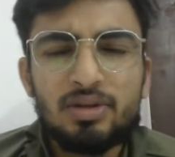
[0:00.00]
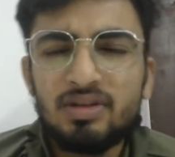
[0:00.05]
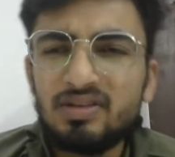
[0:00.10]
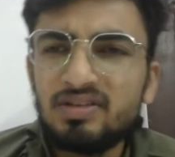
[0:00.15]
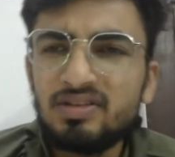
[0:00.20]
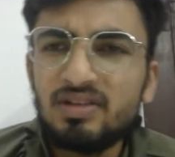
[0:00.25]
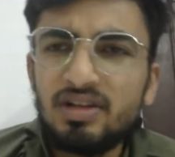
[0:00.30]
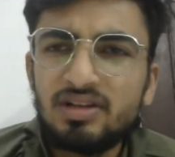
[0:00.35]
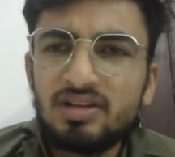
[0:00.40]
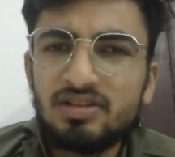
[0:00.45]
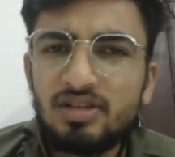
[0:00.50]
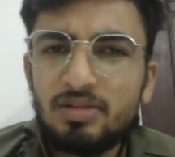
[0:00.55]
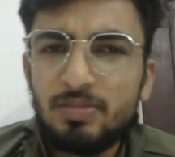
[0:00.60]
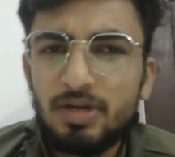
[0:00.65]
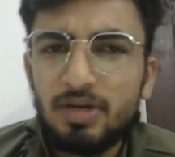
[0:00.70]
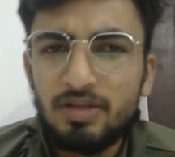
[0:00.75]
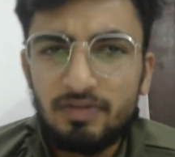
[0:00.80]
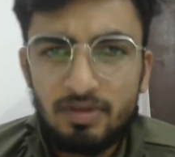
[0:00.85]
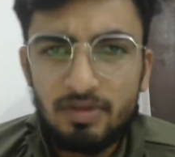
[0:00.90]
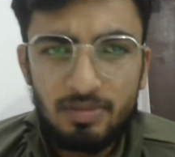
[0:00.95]
This is Lakshit
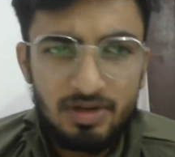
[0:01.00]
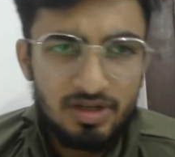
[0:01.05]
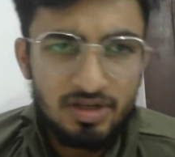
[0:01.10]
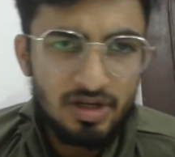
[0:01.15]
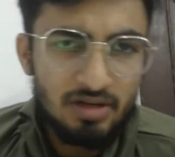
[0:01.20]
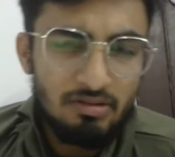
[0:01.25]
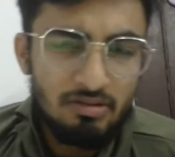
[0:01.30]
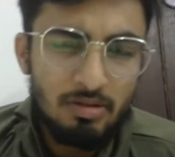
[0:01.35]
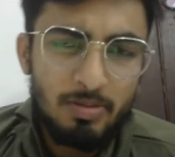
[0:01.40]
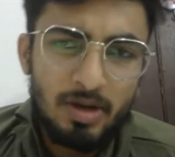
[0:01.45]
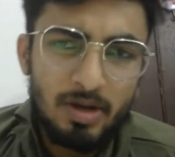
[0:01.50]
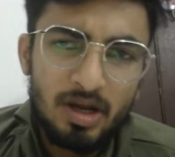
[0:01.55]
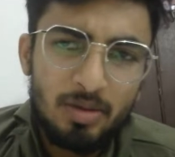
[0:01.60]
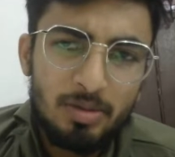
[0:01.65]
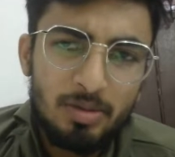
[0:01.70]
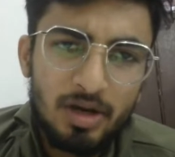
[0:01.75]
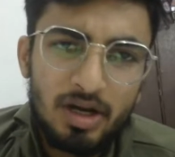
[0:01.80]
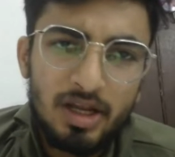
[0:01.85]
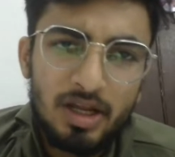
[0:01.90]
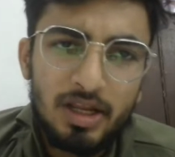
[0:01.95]
Pant from Azure Developer
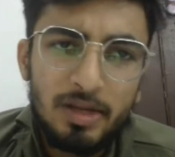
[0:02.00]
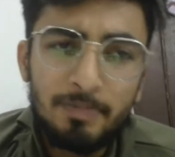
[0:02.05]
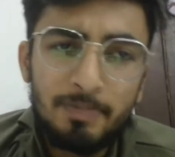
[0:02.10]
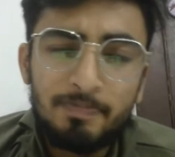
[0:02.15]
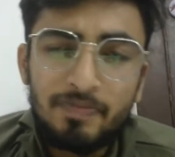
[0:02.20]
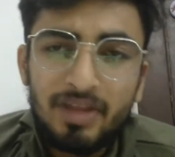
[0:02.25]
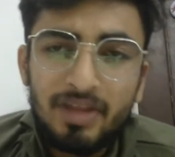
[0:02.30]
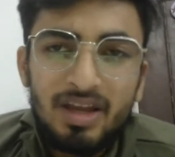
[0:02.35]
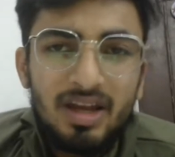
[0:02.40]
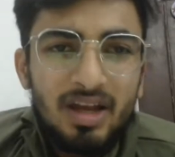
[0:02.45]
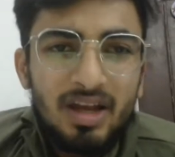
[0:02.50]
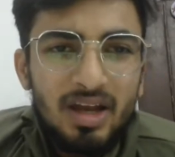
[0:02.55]
Community,